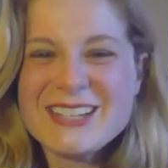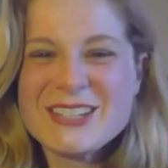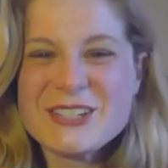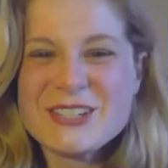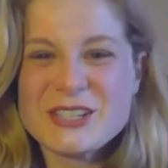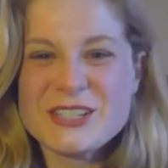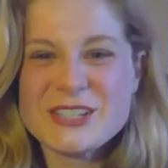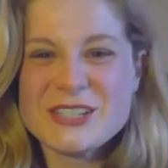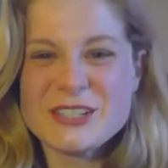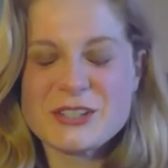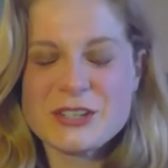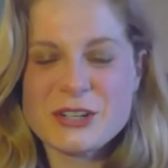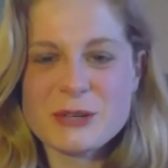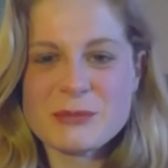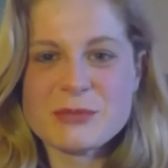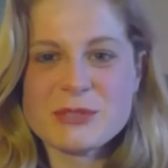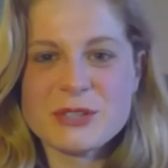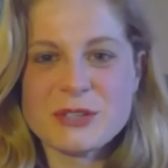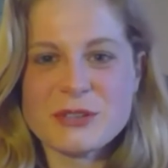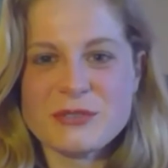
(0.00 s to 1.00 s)
just in
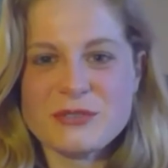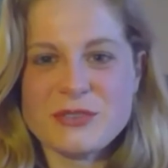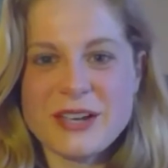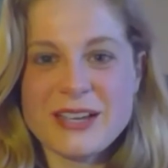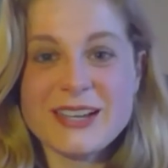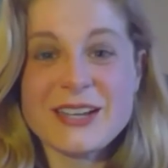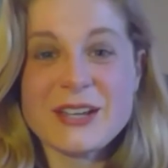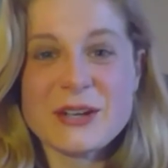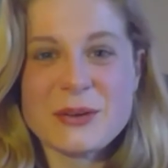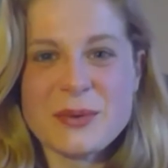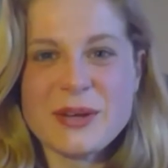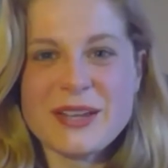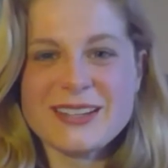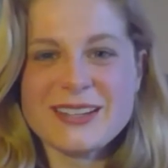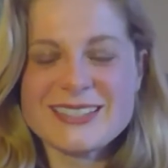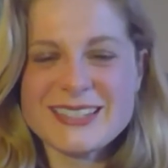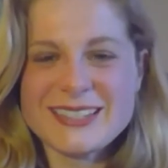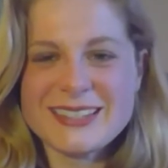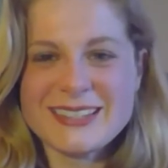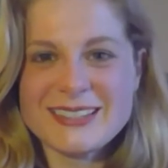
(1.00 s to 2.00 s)
terms of finding a way
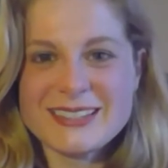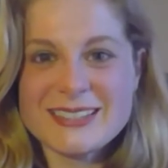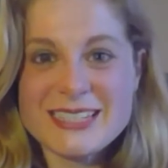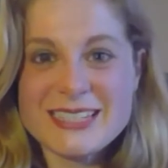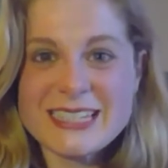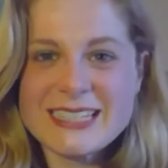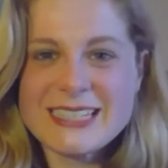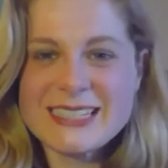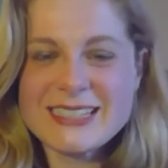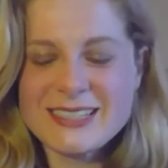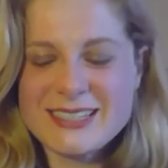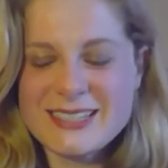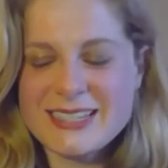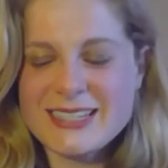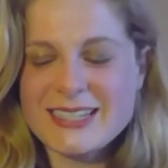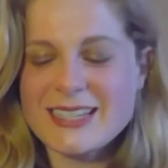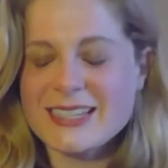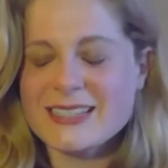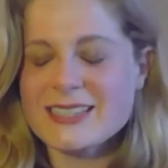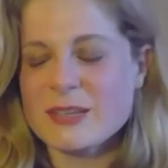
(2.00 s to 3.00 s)
to
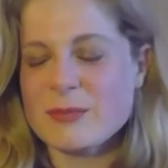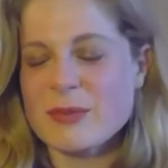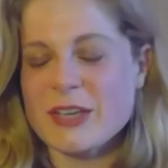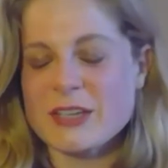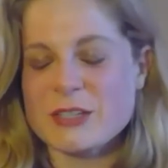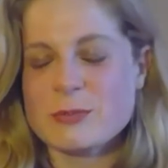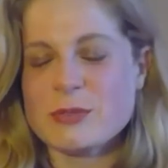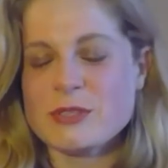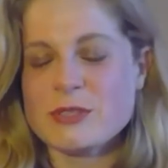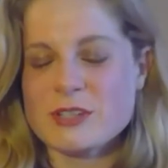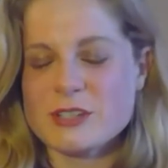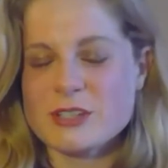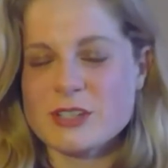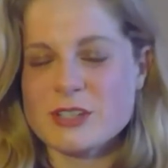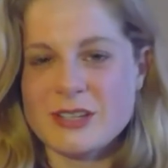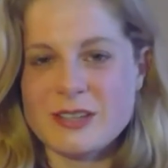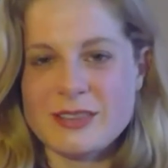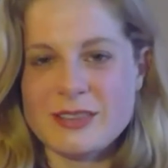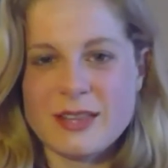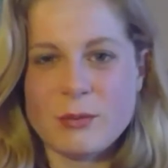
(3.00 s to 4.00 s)
get some exposition
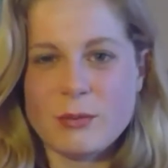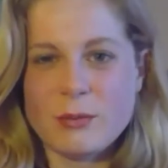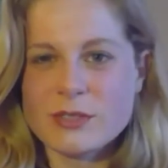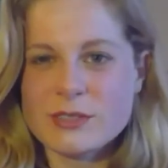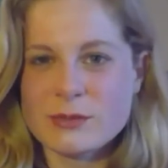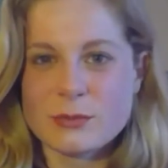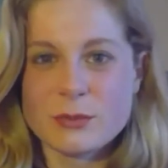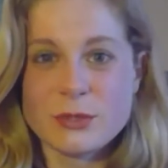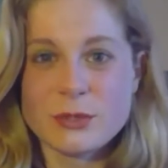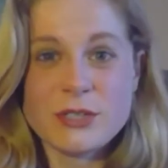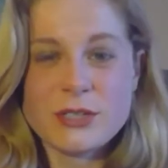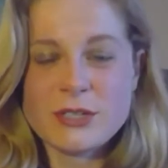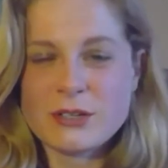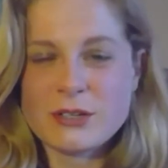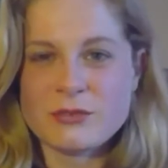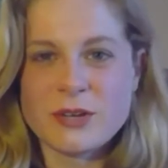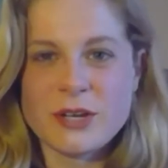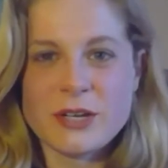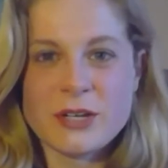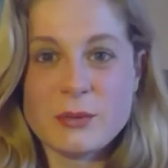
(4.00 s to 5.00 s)
in that wasn't really going to
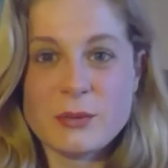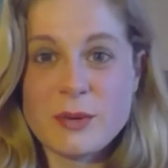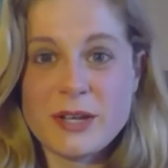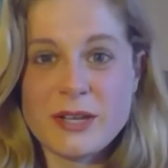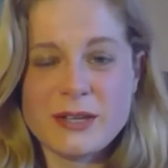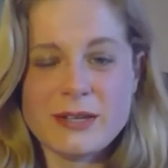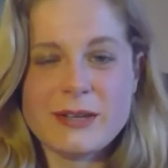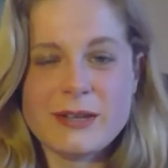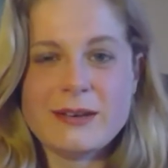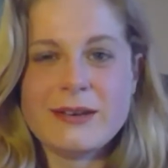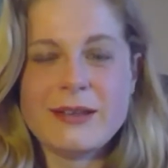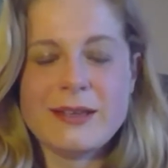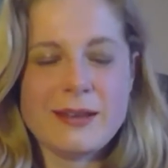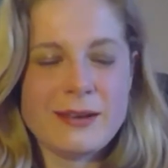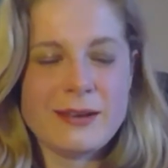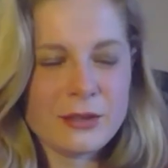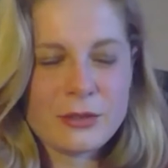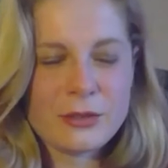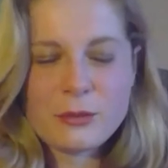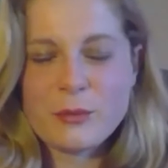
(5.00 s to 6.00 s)
find a way in
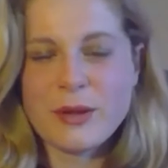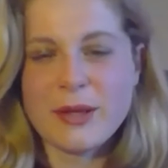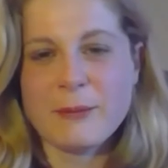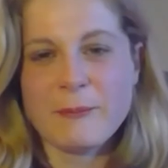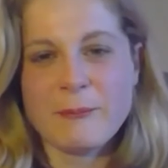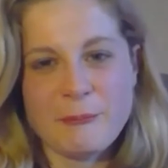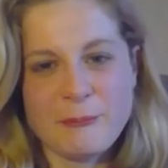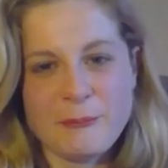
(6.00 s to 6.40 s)
any other way.